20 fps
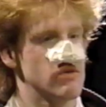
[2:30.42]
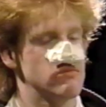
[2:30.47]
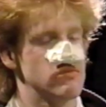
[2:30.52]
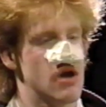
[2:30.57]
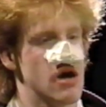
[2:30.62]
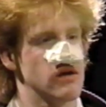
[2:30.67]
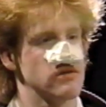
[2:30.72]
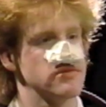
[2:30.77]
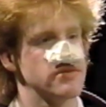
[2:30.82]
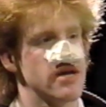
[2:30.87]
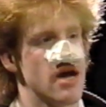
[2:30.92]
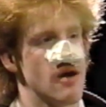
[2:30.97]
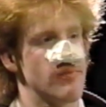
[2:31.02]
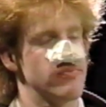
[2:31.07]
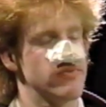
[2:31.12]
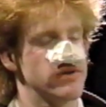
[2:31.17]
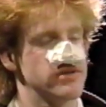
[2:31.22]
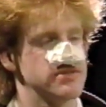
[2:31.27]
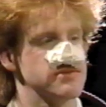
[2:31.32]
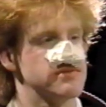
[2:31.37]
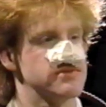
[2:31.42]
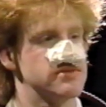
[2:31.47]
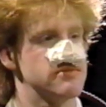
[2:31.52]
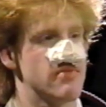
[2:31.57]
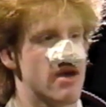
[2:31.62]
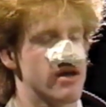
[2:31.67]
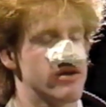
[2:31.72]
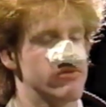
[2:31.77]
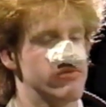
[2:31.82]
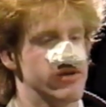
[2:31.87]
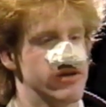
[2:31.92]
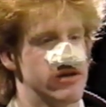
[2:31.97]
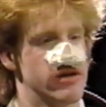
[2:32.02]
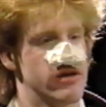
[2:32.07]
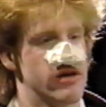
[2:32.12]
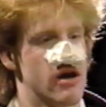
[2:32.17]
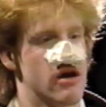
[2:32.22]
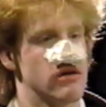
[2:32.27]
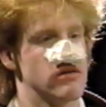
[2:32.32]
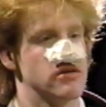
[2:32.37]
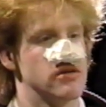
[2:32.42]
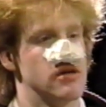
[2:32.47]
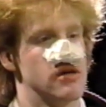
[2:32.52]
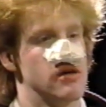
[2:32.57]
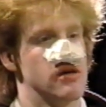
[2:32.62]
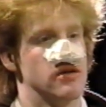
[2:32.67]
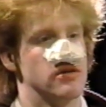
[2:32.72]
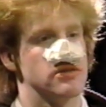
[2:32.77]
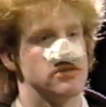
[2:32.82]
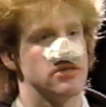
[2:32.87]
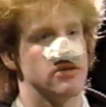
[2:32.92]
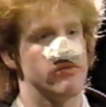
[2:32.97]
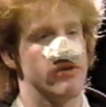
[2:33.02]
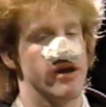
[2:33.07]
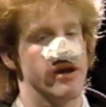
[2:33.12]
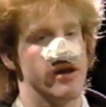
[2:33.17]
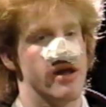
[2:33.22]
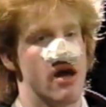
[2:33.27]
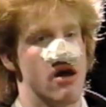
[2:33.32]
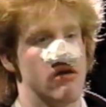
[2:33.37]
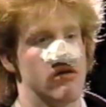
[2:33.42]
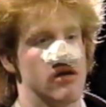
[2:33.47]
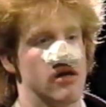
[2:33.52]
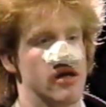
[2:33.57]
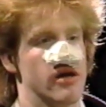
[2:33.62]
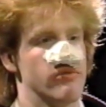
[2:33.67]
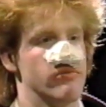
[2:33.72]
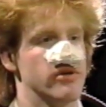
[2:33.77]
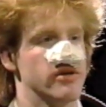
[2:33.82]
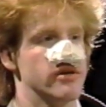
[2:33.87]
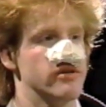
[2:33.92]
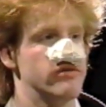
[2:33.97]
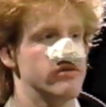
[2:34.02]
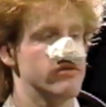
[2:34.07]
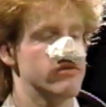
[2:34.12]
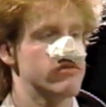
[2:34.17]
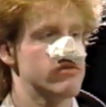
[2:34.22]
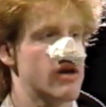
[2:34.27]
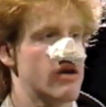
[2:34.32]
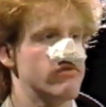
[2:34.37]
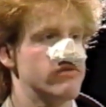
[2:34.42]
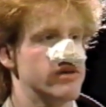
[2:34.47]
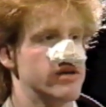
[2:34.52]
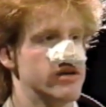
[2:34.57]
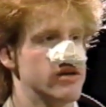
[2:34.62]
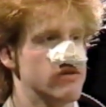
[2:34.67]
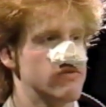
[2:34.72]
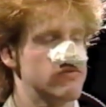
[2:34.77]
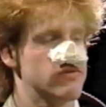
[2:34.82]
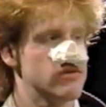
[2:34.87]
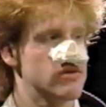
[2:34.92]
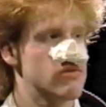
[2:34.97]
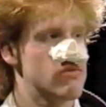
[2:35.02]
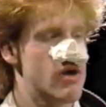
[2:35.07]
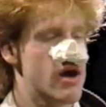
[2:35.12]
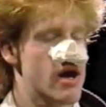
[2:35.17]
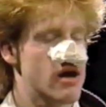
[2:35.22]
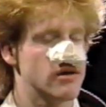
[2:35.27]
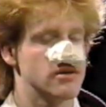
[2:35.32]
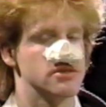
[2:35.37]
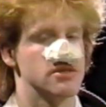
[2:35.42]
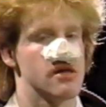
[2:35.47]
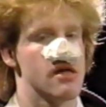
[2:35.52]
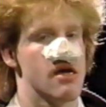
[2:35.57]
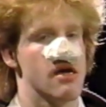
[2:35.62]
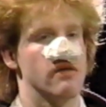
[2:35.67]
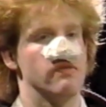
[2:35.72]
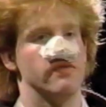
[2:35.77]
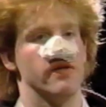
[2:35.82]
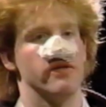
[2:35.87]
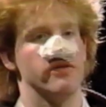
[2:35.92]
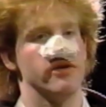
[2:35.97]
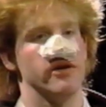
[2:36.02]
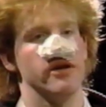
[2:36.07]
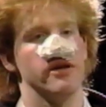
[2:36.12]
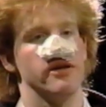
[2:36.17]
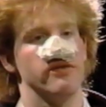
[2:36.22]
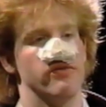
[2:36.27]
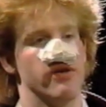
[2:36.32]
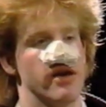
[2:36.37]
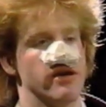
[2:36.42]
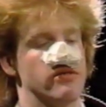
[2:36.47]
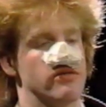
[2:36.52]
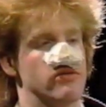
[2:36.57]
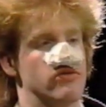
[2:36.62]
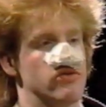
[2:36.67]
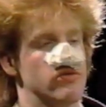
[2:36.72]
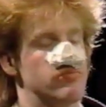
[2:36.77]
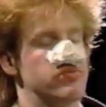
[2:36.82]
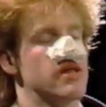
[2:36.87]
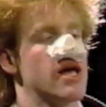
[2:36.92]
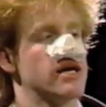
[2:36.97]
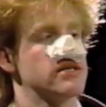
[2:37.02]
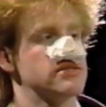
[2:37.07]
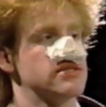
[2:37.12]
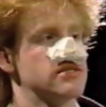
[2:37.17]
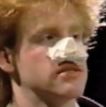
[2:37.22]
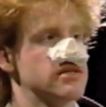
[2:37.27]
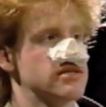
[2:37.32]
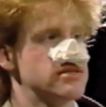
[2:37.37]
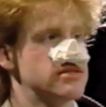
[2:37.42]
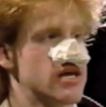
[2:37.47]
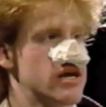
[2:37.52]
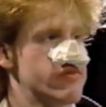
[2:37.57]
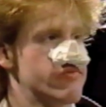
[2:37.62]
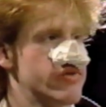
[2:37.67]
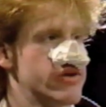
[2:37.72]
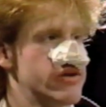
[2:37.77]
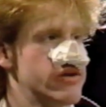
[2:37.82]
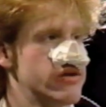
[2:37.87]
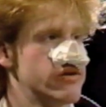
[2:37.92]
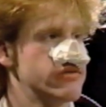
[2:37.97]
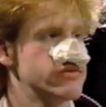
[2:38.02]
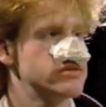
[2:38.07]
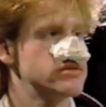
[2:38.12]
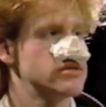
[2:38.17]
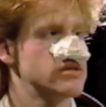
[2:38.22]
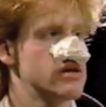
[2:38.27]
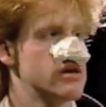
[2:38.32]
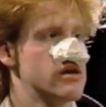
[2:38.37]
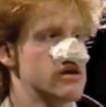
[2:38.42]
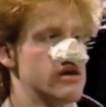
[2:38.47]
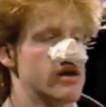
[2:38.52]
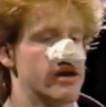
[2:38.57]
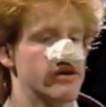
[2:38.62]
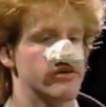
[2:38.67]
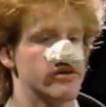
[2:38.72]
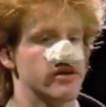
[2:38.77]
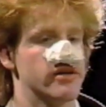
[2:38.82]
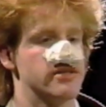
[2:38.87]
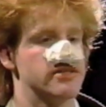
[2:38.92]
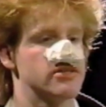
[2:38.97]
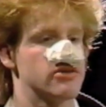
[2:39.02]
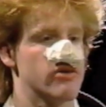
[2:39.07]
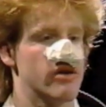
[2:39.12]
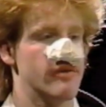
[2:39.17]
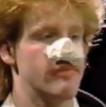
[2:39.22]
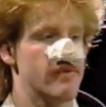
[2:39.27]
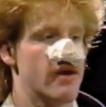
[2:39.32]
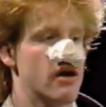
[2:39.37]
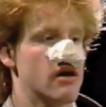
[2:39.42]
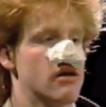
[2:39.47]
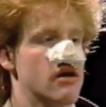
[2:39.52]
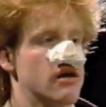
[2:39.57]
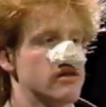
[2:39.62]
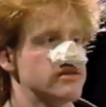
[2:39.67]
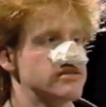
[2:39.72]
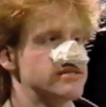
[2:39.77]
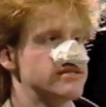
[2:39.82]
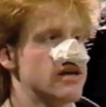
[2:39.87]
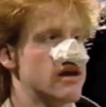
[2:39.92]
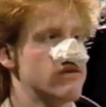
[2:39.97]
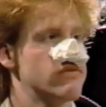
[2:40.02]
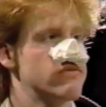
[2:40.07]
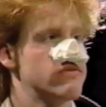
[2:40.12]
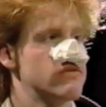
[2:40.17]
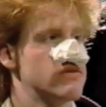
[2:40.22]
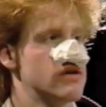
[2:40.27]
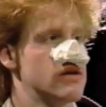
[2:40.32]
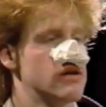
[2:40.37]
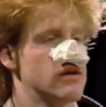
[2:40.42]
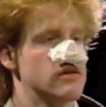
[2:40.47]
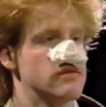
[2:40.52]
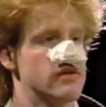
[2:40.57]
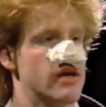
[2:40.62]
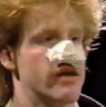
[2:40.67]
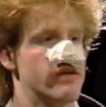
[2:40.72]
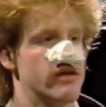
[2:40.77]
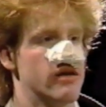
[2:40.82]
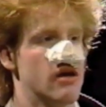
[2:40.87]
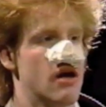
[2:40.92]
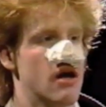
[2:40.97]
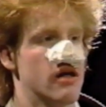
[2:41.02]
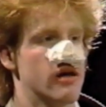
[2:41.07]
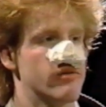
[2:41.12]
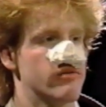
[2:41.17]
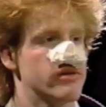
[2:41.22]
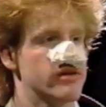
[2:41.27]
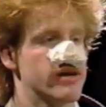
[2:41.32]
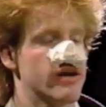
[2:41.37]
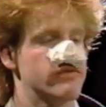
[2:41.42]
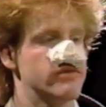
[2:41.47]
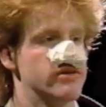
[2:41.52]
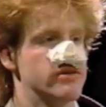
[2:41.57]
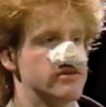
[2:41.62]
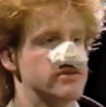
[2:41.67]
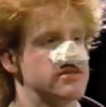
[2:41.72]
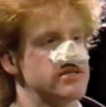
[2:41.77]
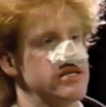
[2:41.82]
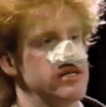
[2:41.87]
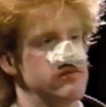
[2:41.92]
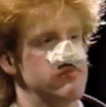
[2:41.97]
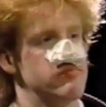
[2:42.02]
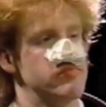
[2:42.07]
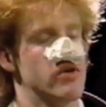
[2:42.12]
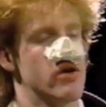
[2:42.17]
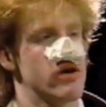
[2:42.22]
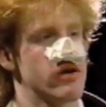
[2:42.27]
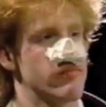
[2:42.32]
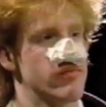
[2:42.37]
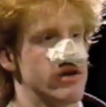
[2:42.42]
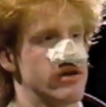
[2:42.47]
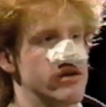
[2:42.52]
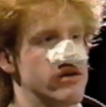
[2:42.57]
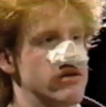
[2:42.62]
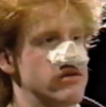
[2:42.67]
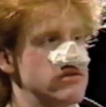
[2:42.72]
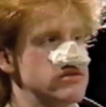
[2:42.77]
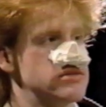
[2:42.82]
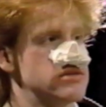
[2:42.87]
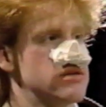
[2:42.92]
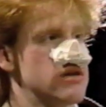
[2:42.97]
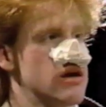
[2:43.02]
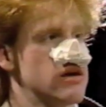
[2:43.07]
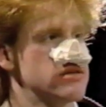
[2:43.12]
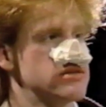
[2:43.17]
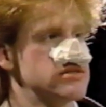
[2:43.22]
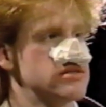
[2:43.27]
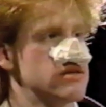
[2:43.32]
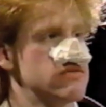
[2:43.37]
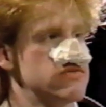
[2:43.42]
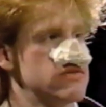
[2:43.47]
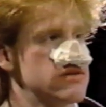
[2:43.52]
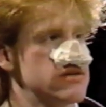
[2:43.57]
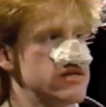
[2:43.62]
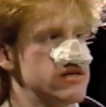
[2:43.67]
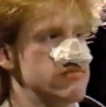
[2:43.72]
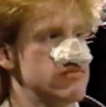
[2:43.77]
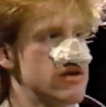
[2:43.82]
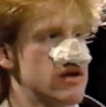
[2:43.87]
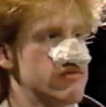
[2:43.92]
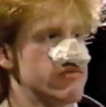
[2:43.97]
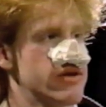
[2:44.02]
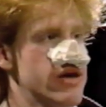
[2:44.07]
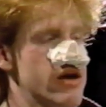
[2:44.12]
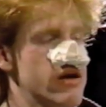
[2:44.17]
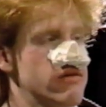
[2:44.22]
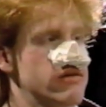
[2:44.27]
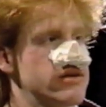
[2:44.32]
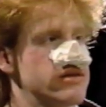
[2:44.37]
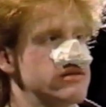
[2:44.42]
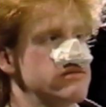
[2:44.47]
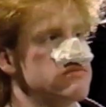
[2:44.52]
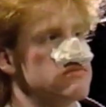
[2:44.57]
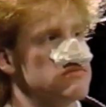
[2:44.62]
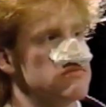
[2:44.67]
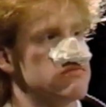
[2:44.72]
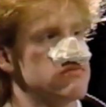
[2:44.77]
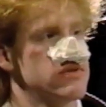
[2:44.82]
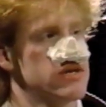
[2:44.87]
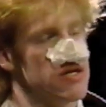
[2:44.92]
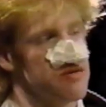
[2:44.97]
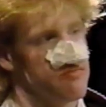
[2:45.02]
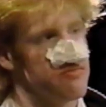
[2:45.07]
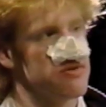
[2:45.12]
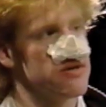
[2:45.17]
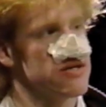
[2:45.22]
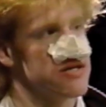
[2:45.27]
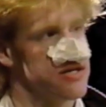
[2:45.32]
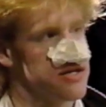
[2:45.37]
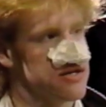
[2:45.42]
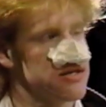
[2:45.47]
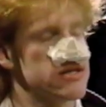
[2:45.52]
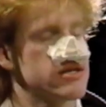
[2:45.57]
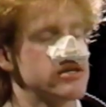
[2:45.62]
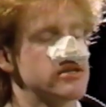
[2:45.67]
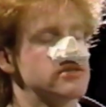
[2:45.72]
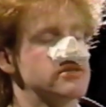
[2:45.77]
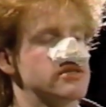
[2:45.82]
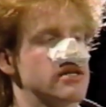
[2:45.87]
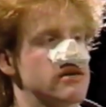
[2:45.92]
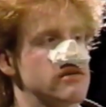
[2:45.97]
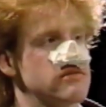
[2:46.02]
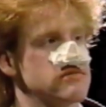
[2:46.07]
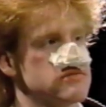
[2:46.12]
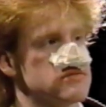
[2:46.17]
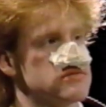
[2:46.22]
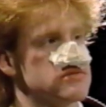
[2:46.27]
Well, the operation was about a week ago. So right now, all I really do is I have to heal for a little while. Then they're going to take the 2 plastic things out of my nose, and they're going to scrape out all the stuff. And then all I really have to do is keep blowing my nose, and all the stuff will keep coming out and keep healing itself.